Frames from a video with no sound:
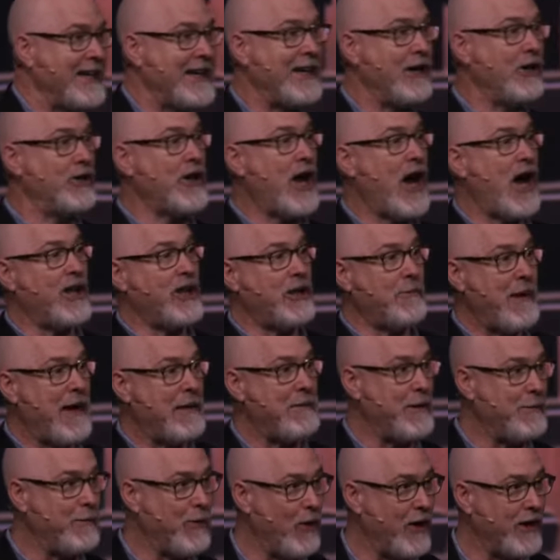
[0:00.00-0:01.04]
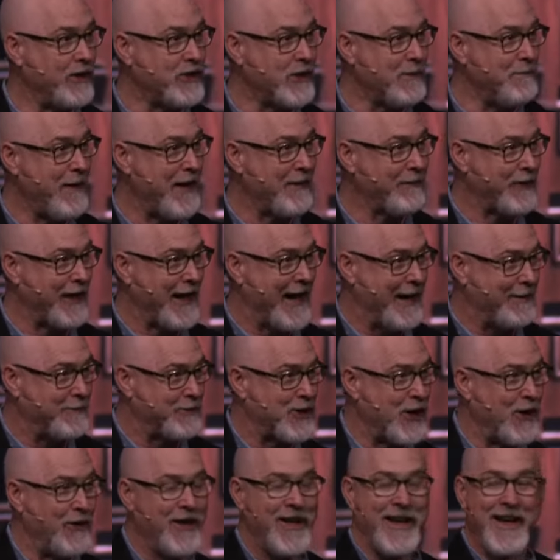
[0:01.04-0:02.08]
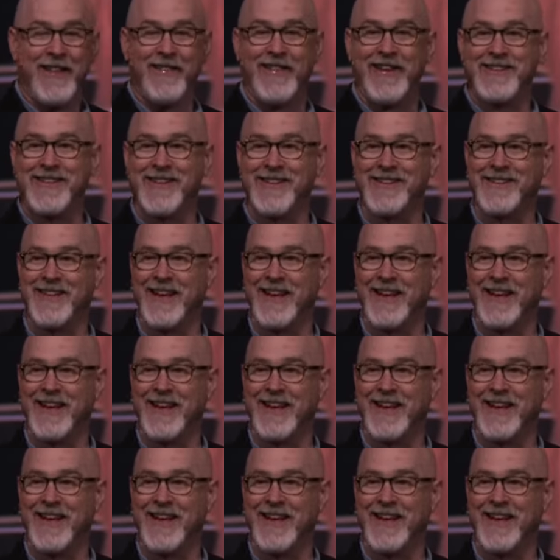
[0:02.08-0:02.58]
killed all the baby boys in Bethlehem. So this is